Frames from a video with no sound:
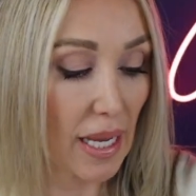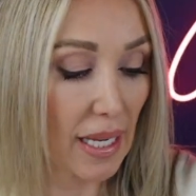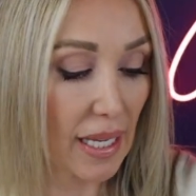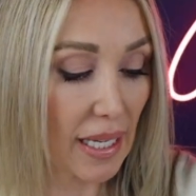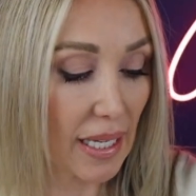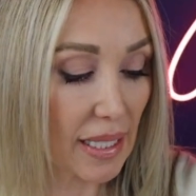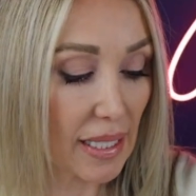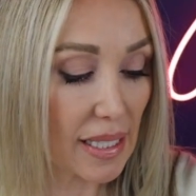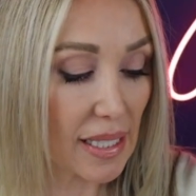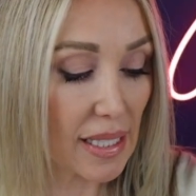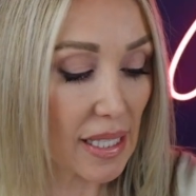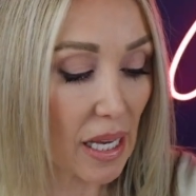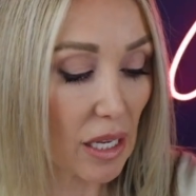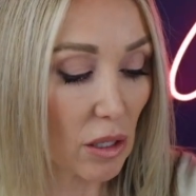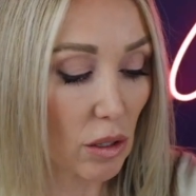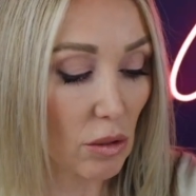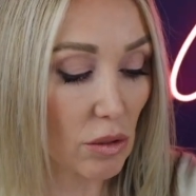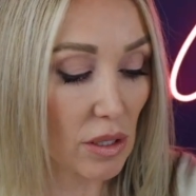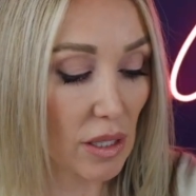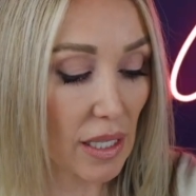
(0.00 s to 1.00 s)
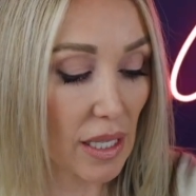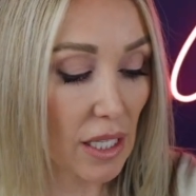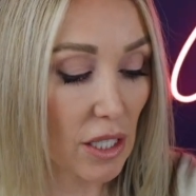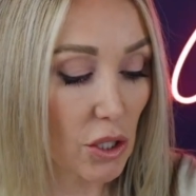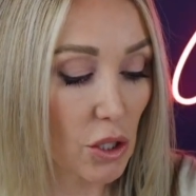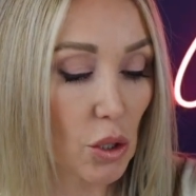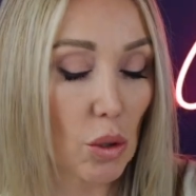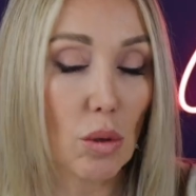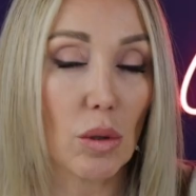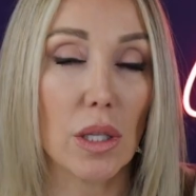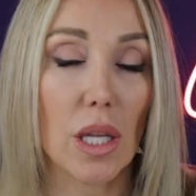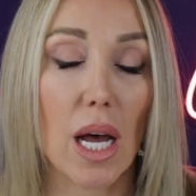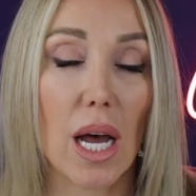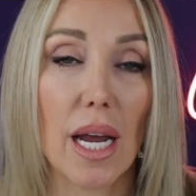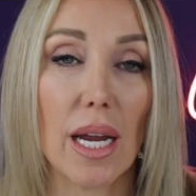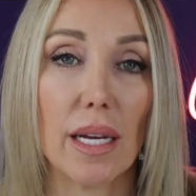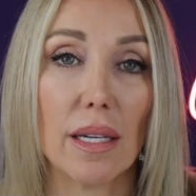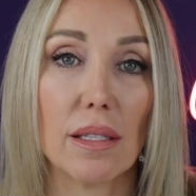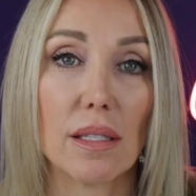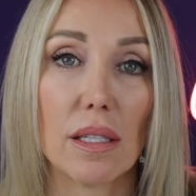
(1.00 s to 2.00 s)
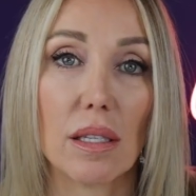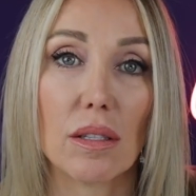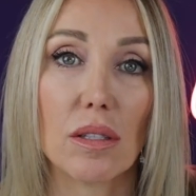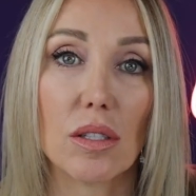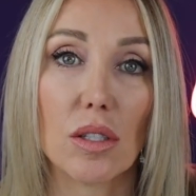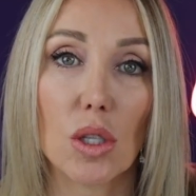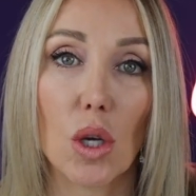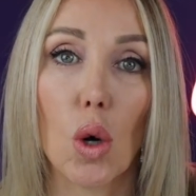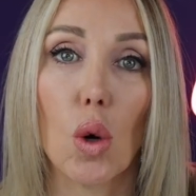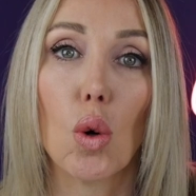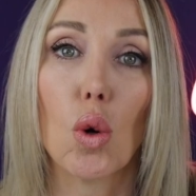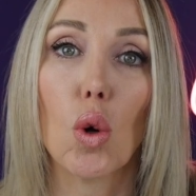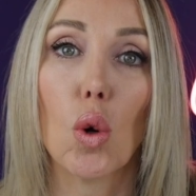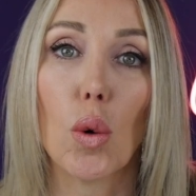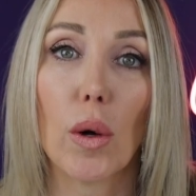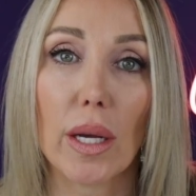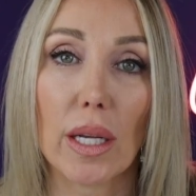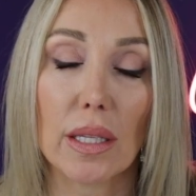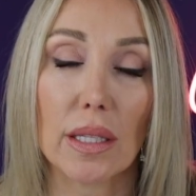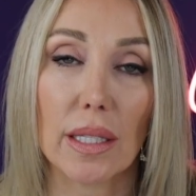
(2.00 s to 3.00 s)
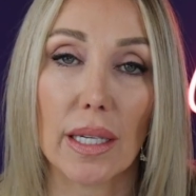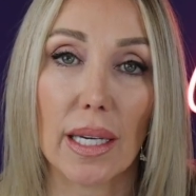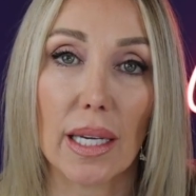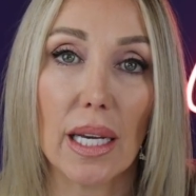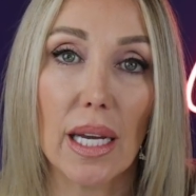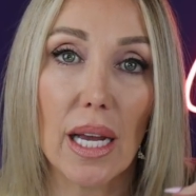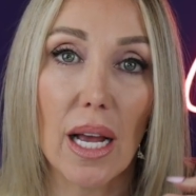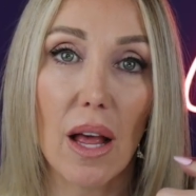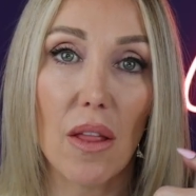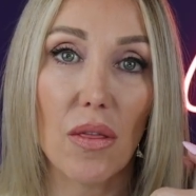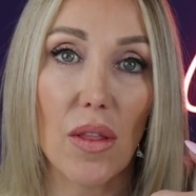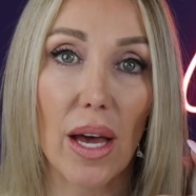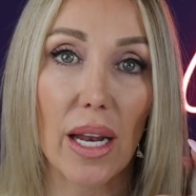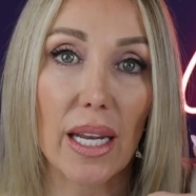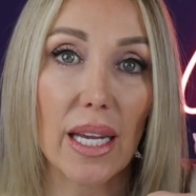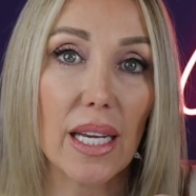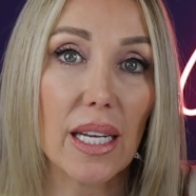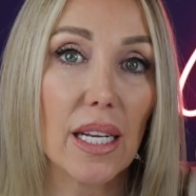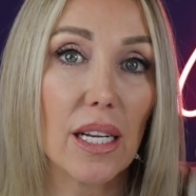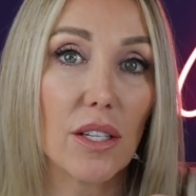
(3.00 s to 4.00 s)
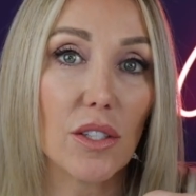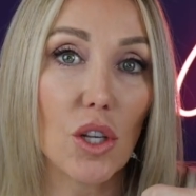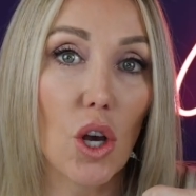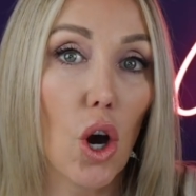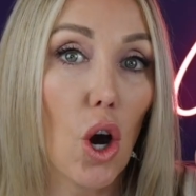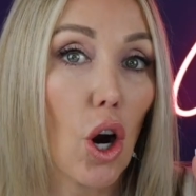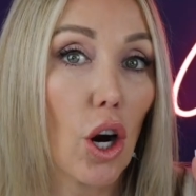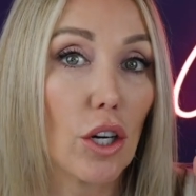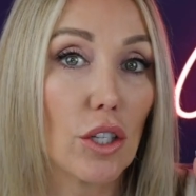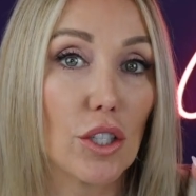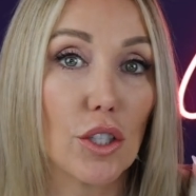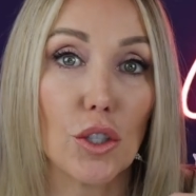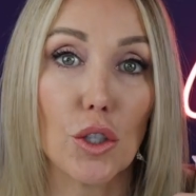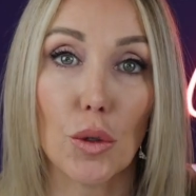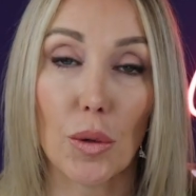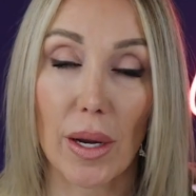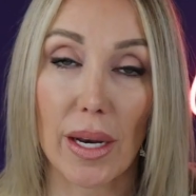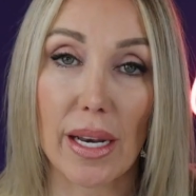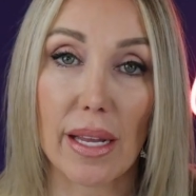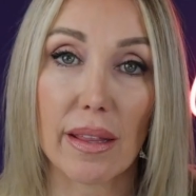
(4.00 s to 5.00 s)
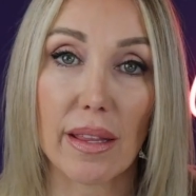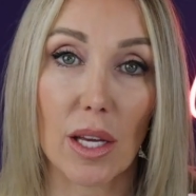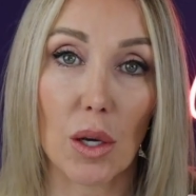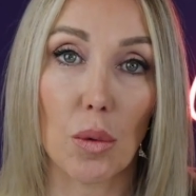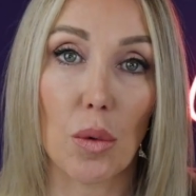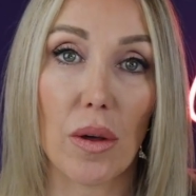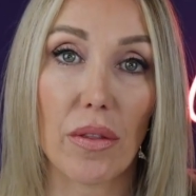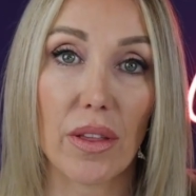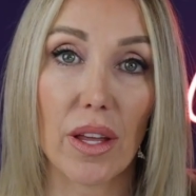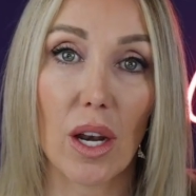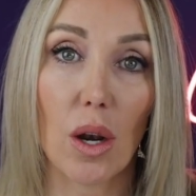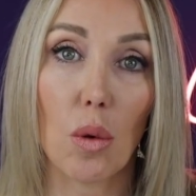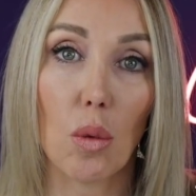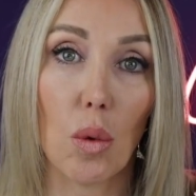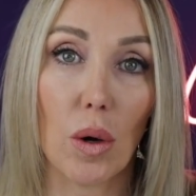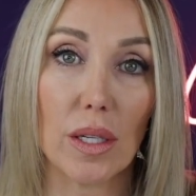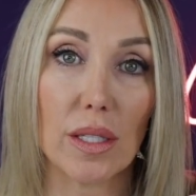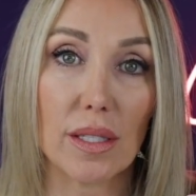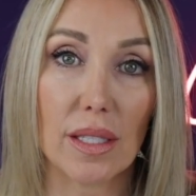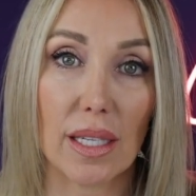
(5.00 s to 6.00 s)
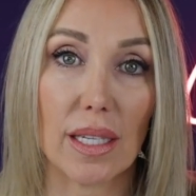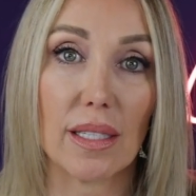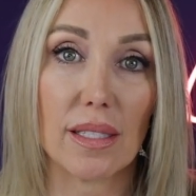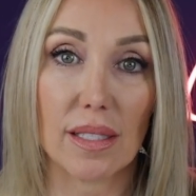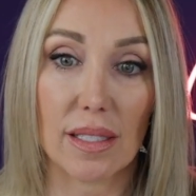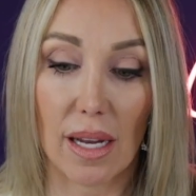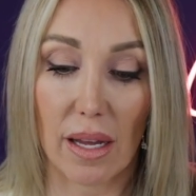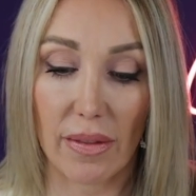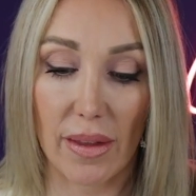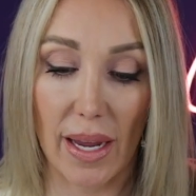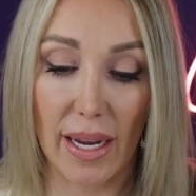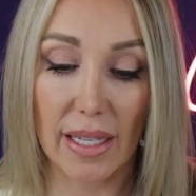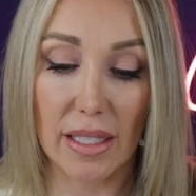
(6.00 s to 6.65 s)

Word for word: It settles into lines so quickly that it is hard to do anything with it once it's done that.